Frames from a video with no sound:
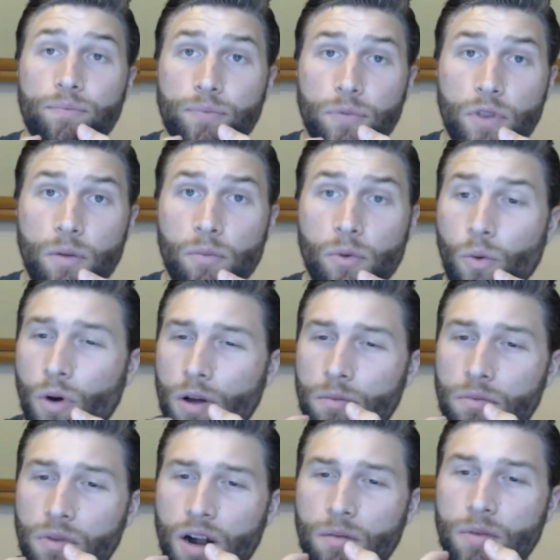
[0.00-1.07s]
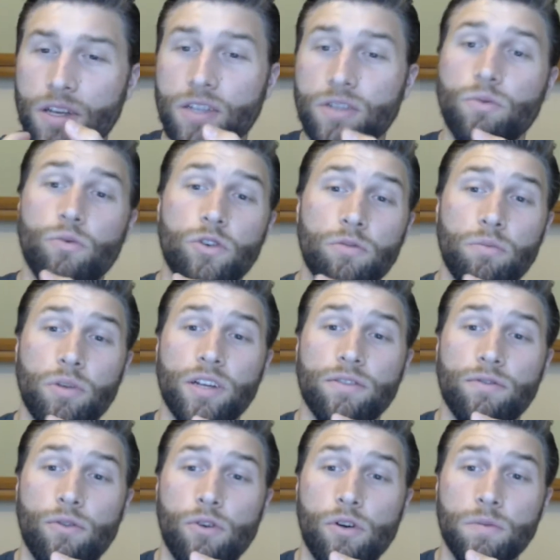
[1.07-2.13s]
number 1 probably is
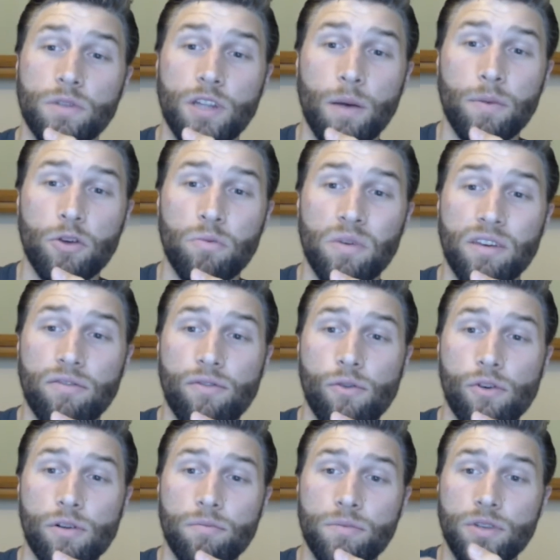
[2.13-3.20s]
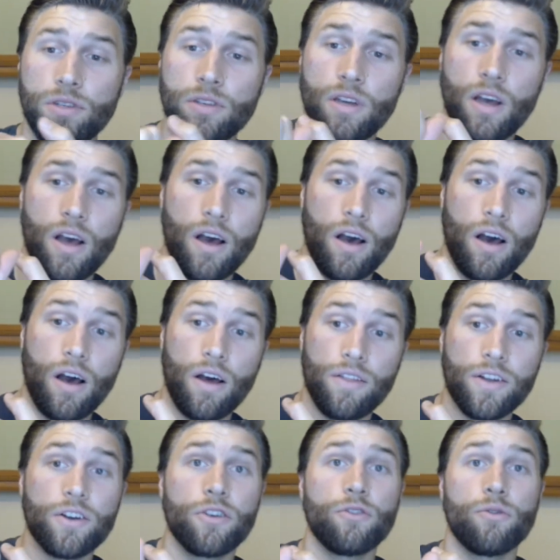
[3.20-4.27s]
WordPress forms, WP forms.
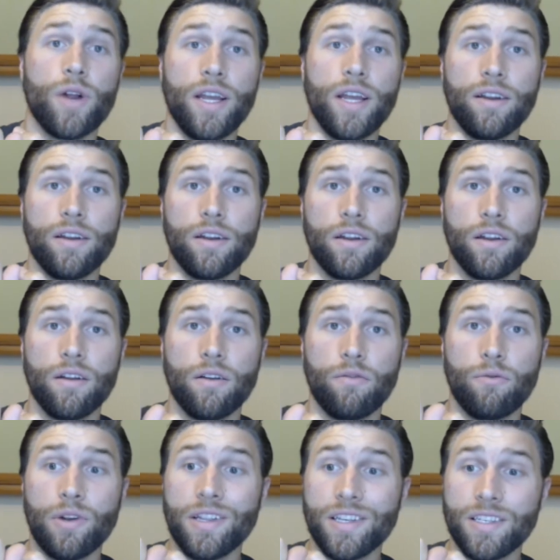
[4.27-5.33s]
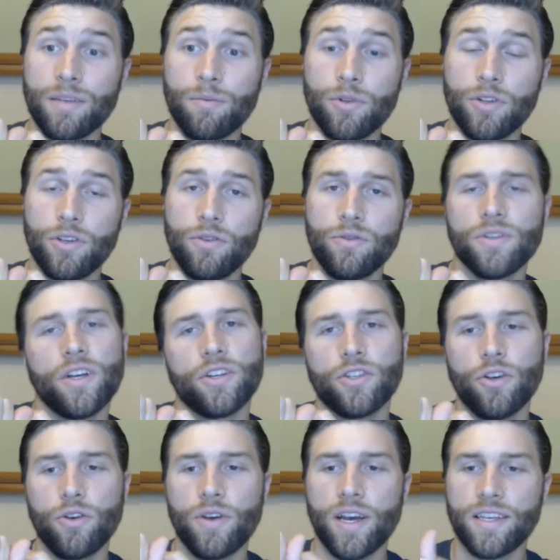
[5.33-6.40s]
They're great, really simple to use. I'll
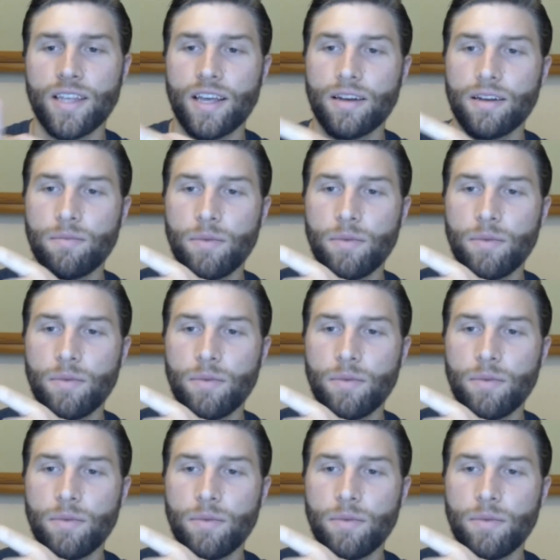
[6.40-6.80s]
show you guys that in a